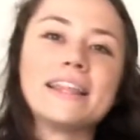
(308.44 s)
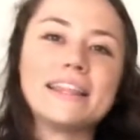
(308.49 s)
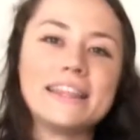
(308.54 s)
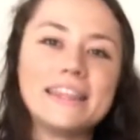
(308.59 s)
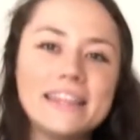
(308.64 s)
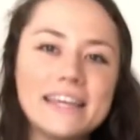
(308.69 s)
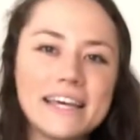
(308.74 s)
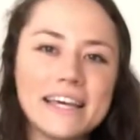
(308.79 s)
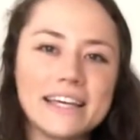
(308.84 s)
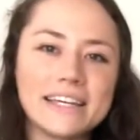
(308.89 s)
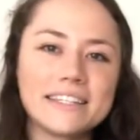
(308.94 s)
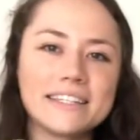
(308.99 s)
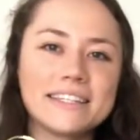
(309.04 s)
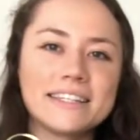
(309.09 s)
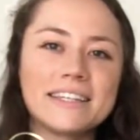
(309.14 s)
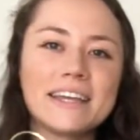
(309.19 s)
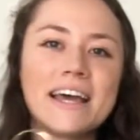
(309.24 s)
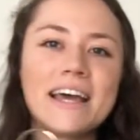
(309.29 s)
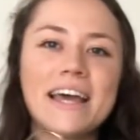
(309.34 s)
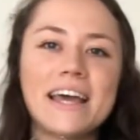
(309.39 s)
This
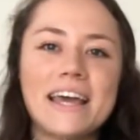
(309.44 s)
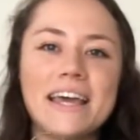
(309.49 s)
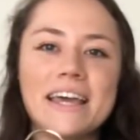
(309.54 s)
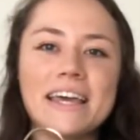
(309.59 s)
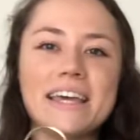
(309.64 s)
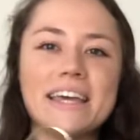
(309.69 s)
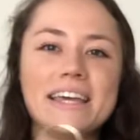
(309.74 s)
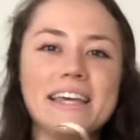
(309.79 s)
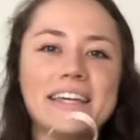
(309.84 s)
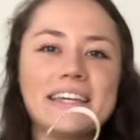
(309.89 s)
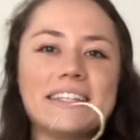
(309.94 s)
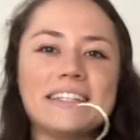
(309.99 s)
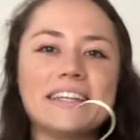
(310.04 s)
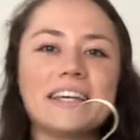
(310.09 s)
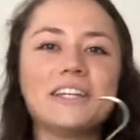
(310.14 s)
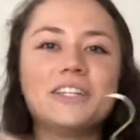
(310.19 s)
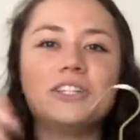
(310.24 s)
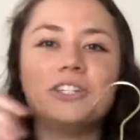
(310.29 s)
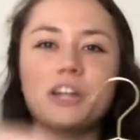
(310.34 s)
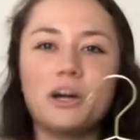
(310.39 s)
is a
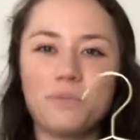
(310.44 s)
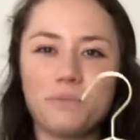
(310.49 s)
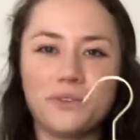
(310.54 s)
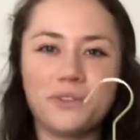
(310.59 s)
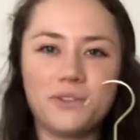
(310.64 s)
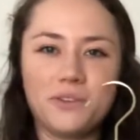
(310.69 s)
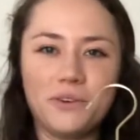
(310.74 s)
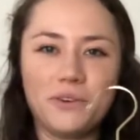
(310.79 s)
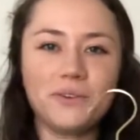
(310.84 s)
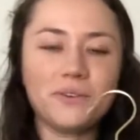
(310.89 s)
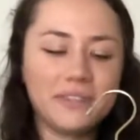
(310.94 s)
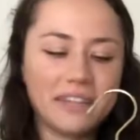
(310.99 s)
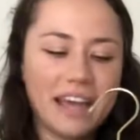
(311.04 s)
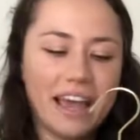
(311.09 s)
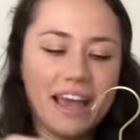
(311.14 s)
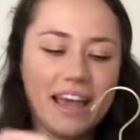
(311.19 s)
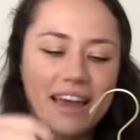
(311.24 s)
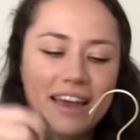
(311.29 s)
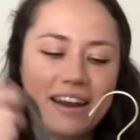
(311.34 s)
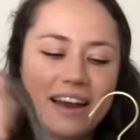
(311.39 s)
jumpsuit,
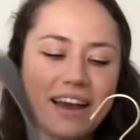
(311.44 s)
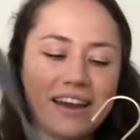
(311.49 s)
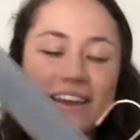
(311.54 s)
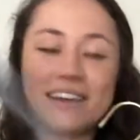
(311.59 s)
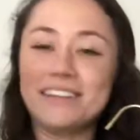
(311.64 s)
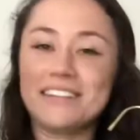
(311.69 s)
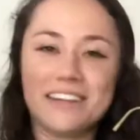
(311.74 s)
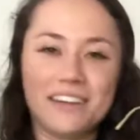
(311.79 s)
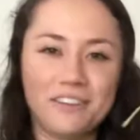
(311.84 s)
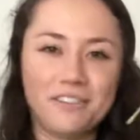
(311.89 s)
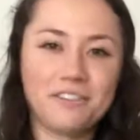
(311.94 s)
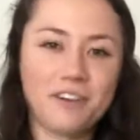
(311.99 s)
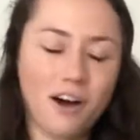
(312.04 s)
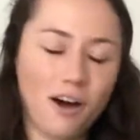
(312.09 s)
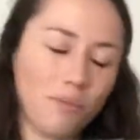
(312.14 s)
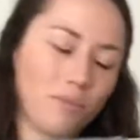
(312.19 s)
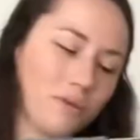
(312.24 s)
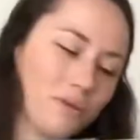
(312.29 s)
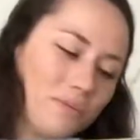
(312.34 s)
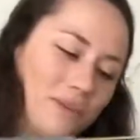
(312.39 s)
and I get a ton of
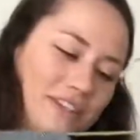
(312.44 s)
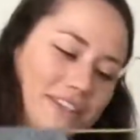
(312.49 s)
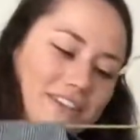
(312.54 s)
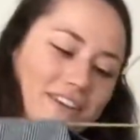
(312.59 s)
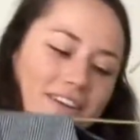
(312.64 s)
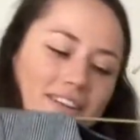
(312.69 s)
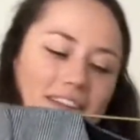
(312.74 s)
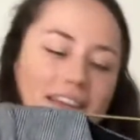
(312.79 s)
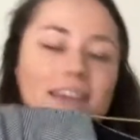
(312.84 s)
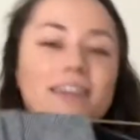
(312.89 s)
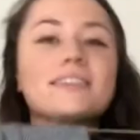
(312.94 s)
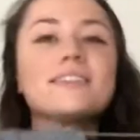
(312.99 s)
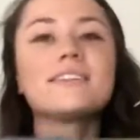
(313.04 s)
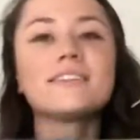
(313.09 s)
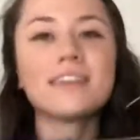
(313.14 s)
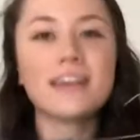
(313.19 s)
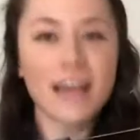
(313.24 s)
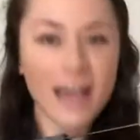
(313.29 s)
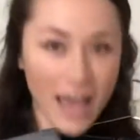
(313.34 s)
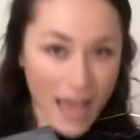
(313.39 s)
compliments on this.
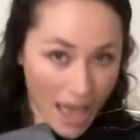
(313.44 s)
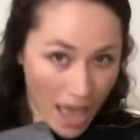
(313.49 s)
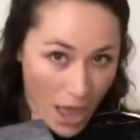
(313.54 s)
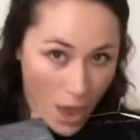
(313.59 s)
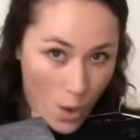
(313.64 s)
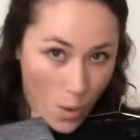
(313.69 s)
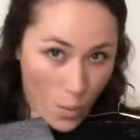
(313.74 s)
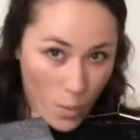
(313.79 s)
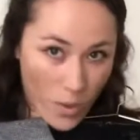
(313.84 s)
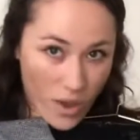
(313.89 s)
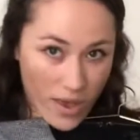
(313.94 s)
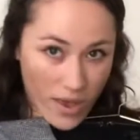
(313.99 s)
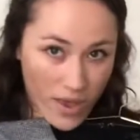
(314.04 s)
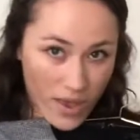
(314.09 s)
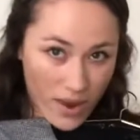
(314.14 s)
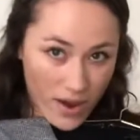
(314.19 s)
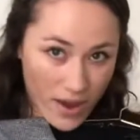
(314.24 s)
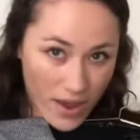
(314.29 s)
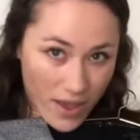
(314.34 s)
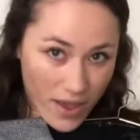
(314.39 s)

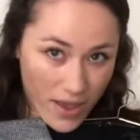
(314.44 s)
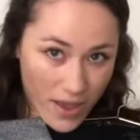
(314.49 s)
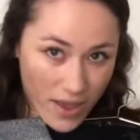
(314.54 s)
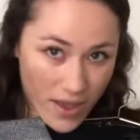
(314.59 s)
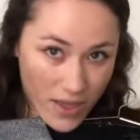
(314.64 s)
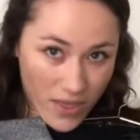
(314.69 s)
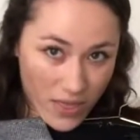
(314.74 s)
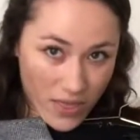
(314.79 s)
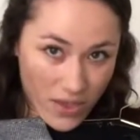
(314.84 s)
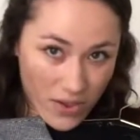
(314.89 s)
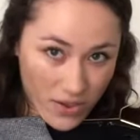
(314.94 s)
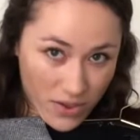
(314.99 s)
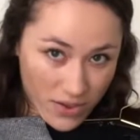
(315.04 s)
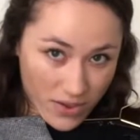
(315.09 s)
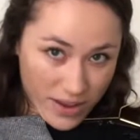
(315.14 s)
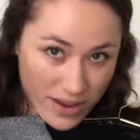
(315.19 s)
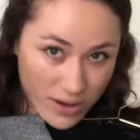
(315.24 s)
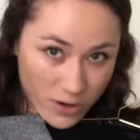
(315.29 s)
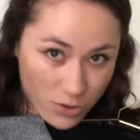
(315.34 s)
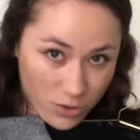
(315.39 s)
When this is
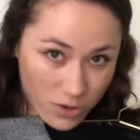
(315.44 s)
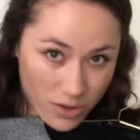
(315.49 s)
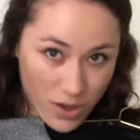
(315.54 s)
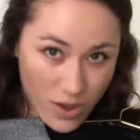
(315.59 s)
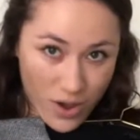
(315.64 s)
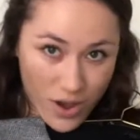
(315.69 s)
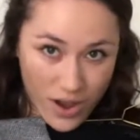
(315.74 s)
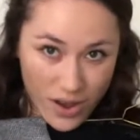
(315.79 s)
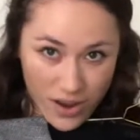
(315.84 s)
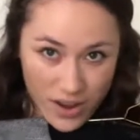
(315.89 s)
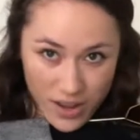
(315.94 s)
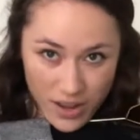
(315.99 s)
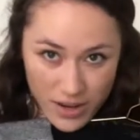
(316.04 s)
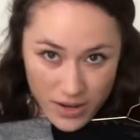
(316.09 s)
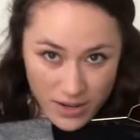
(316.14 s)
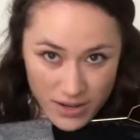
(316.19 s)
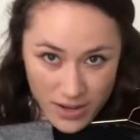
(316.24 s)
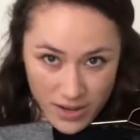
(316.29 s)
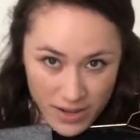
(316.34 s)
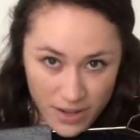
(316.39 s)
actually on it,
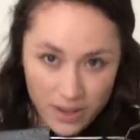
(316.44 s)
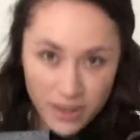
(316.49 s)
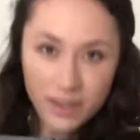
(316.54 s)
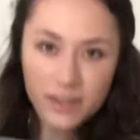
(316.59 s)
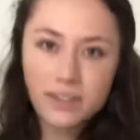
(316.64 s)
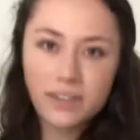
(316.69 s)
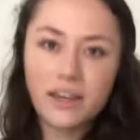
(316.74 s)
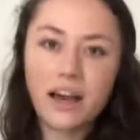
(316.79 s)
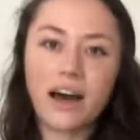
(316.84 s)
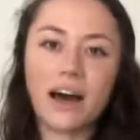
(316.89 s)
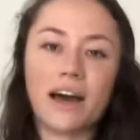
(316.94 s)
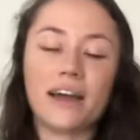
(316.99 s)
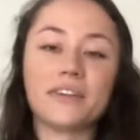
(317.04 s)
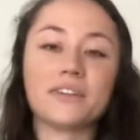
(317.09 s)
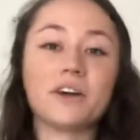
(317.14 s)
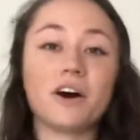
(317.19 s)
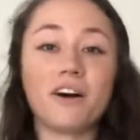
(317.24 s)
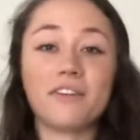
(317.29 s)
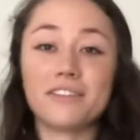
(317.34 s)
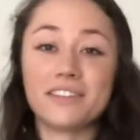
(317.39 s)
it ties
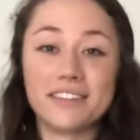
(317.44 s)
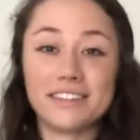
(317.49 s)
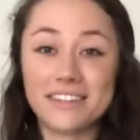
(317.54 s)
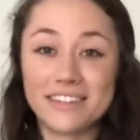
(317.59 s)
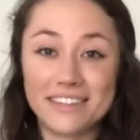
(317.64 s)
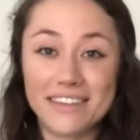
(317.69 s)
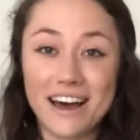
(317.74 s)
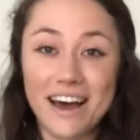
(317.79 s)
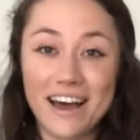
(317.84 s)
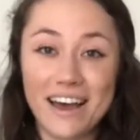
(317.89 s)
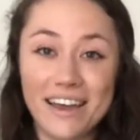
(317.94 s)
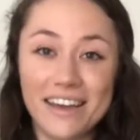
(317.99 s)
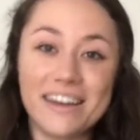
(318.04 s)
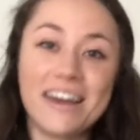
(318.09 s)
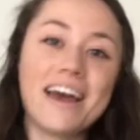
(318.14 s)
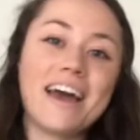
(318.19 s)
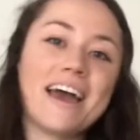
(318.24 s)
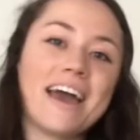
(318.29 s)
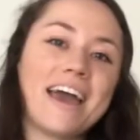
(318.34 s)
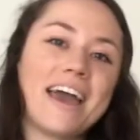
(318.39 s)
off to the side,
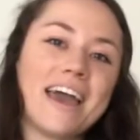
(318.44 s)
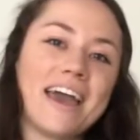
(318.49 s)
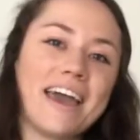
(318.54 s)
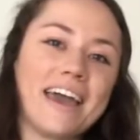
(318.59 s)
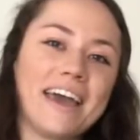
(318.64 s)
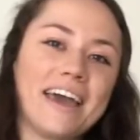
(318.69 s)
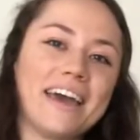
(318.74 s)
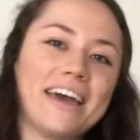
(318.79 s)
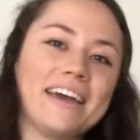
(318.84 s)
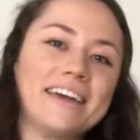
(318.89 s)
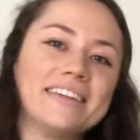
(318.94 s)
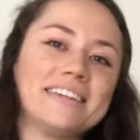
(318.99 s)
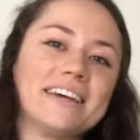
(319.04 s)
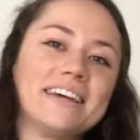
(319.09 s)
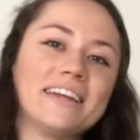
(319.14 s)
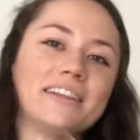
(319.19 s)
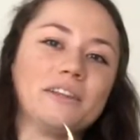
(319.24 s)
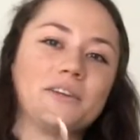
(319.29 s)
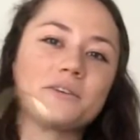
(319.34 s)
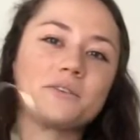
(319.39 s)
and
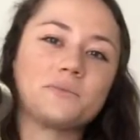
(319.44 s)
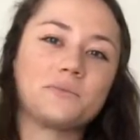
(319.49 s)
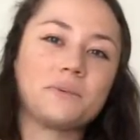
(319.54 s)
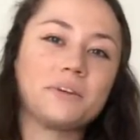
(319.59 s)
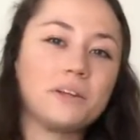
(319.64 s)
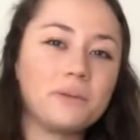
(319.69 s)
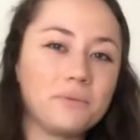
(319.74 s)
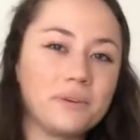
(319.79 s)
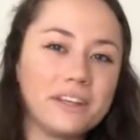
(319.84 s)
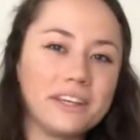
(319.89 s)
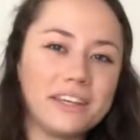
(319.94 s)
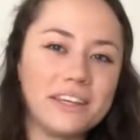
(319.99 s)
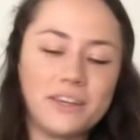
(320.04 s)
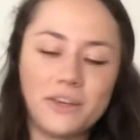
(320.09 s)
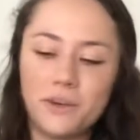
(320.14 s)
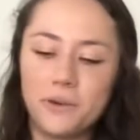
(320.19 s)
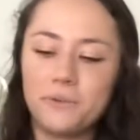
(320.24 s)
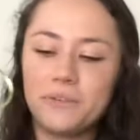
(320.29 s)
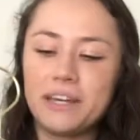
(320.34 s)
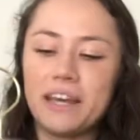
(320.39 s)
it looks really, really
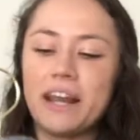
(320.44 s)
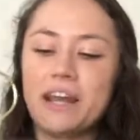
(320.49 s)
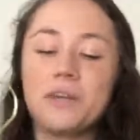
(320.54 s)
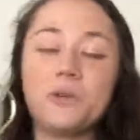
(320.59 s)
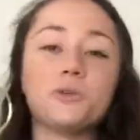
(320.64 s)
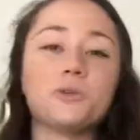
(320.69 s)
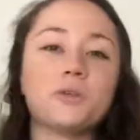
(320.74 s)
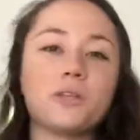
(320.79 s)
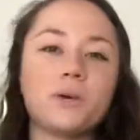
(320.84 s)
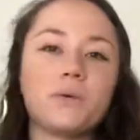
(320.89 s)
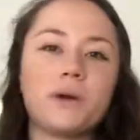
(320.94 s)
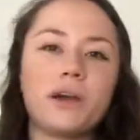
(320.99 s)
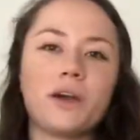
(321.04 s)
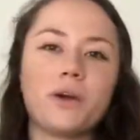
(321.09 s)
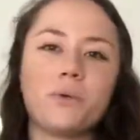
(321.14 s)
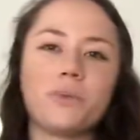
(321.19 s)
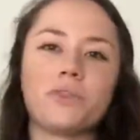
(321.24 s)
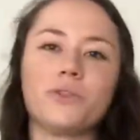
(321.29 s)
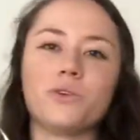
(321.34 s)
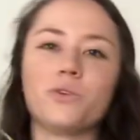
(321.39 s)
cute, and I usually wear it
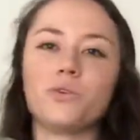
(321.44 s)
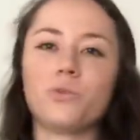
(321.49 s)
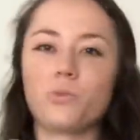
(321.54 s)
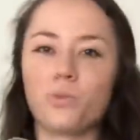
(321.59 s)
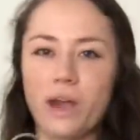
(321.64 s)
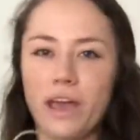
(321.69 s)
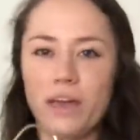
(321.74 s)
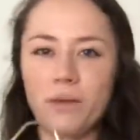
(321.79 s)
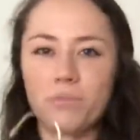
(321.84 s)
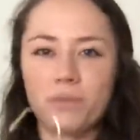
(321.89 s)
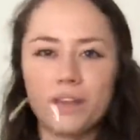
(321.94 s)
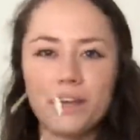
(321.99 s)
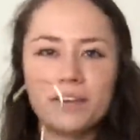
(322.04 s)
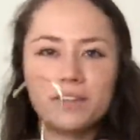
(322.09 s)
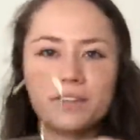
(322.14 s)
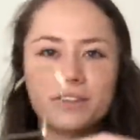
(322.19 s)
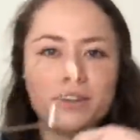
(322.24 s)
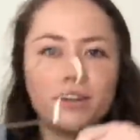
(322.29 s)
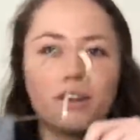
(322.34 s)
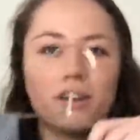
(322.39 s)
with the gray
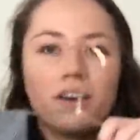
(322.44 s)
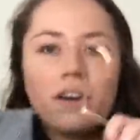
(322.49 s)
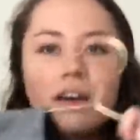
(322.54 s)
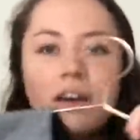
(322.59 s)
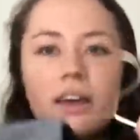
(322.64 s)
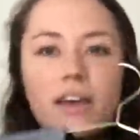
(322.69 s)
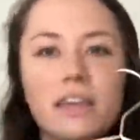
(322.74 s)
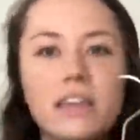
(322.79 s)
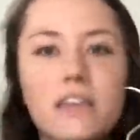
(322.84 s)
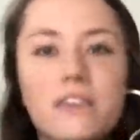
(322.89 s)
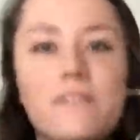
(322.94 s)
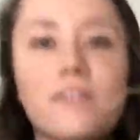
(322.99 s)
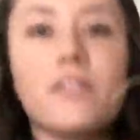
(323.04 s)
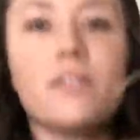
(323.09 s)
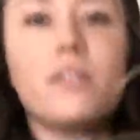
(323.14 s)
blazer, even